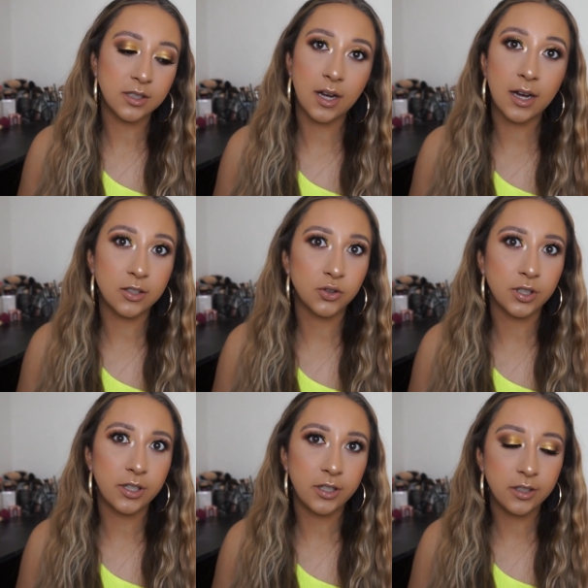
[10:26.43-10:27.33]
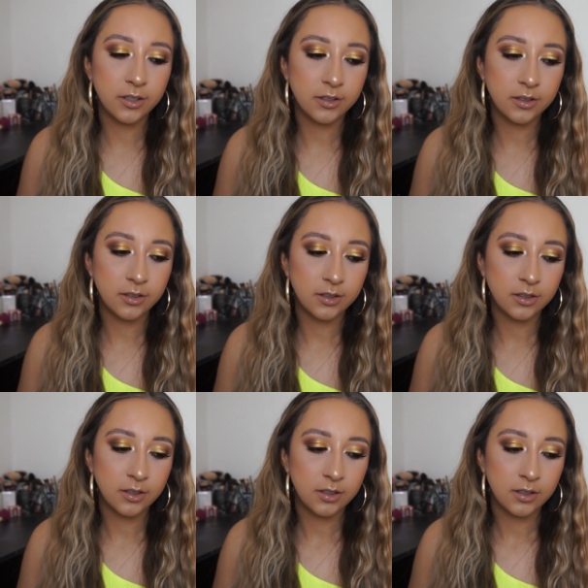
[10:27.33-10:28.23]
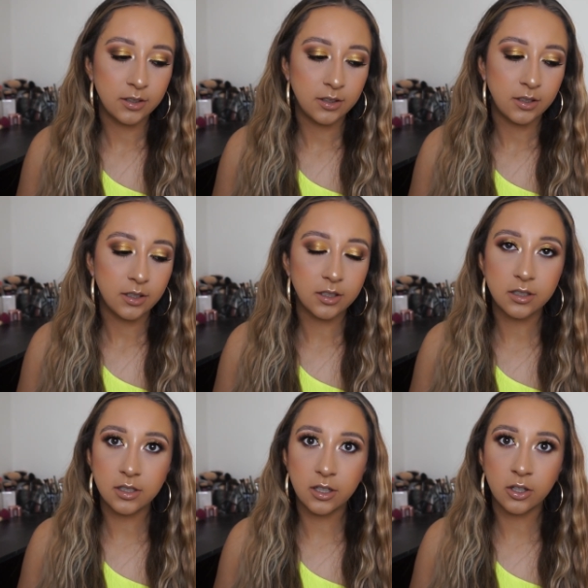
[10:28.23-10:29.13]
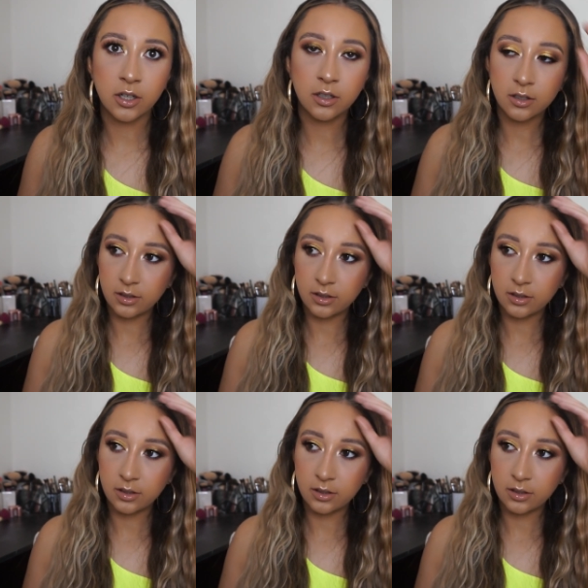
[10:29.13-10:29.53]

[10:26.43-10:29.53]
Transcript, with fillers: a hydrating concealer